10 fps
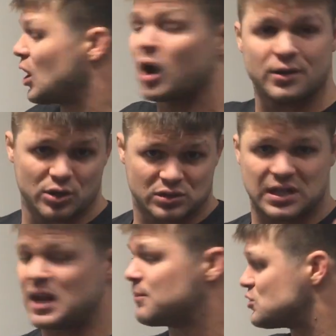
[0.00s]
on your
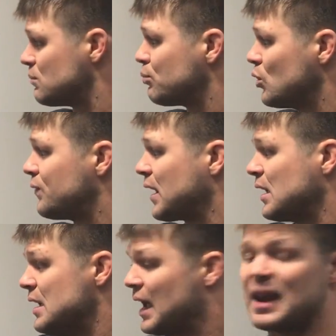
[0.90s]
team is improving
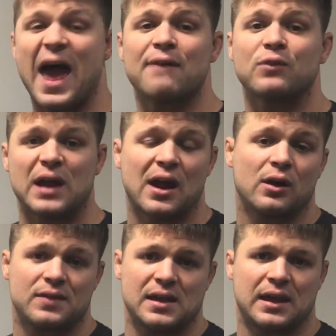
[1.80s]
in every
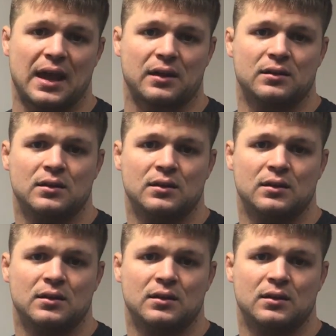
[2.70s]
area they can,